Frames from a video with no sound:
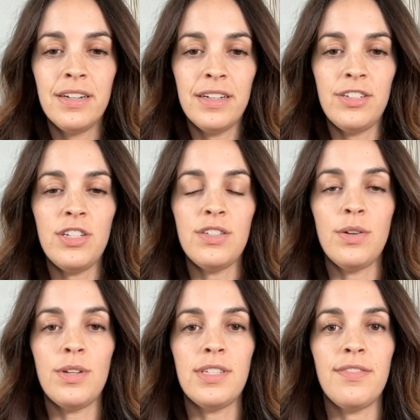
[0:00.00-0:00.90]
And just
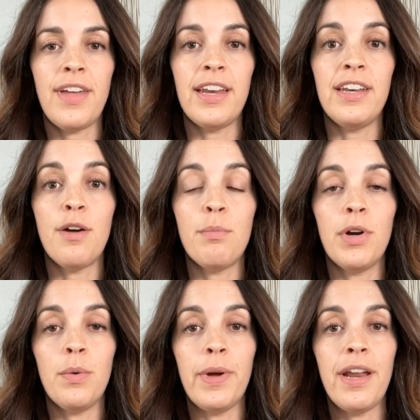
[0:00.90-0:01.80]
notice if that
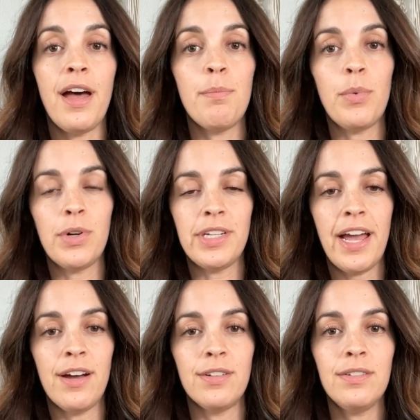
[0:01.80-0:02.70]
number went up or
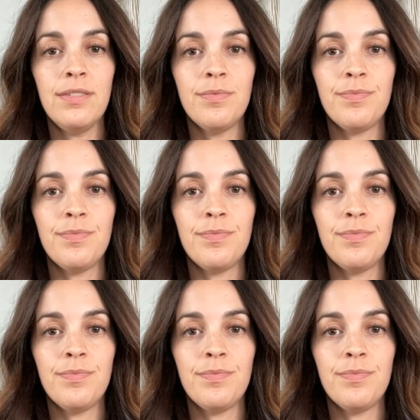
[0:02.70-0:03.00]
down.